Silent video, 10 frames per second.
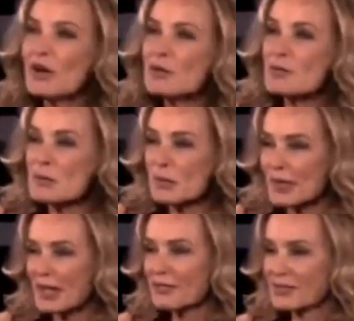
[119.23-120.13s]
you know, I
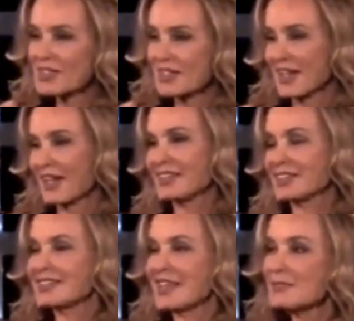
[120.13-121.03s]
remember when I first, and I
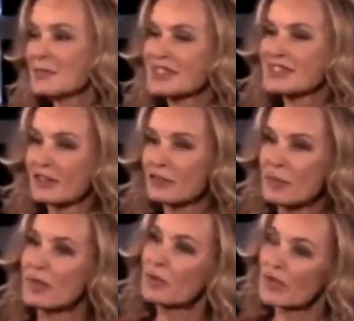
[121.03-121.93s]
hate to date
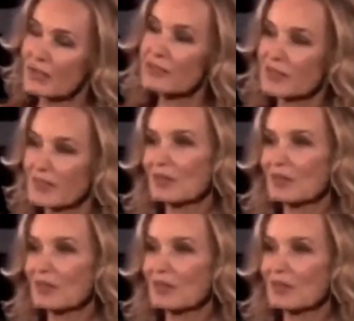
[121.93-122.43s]
myself, but when I